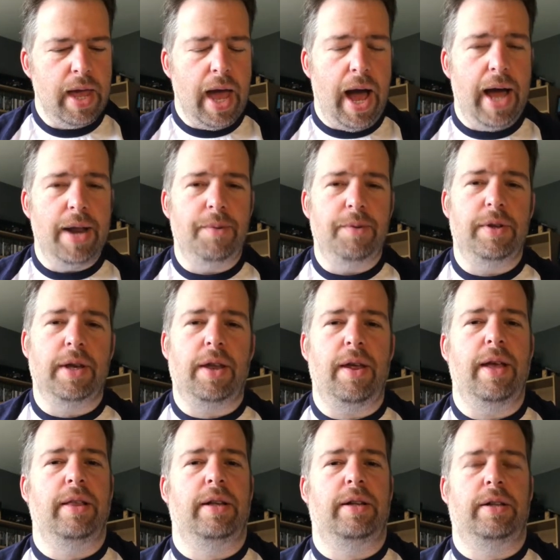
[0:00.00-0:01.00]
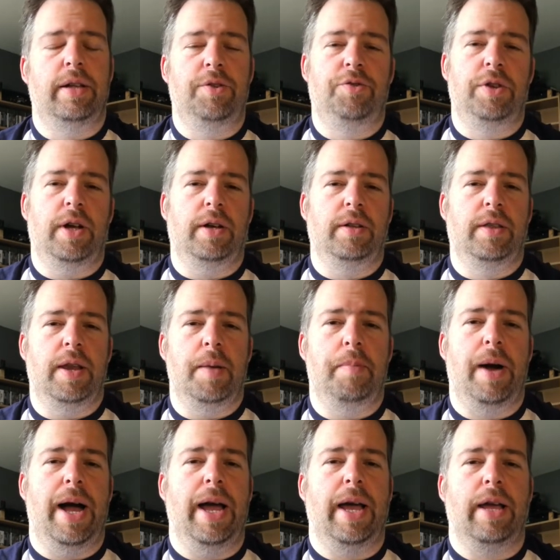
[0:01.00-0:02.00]
And it was a great little introductory
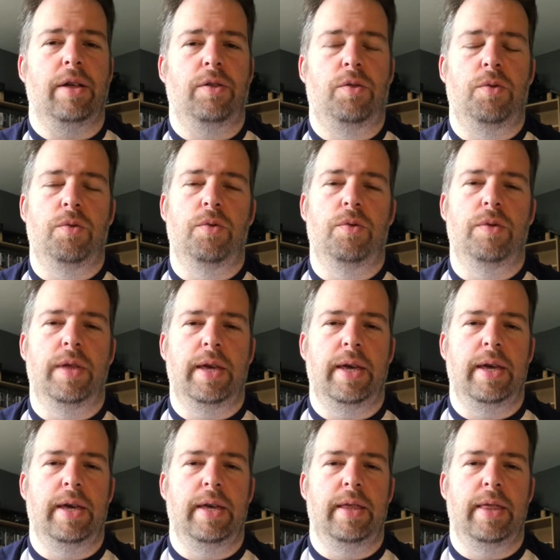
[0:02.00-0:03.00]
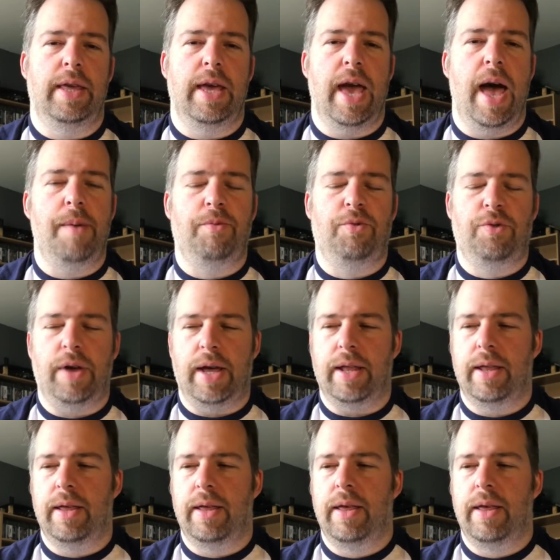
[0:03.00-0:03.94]
pack to the Amstrad,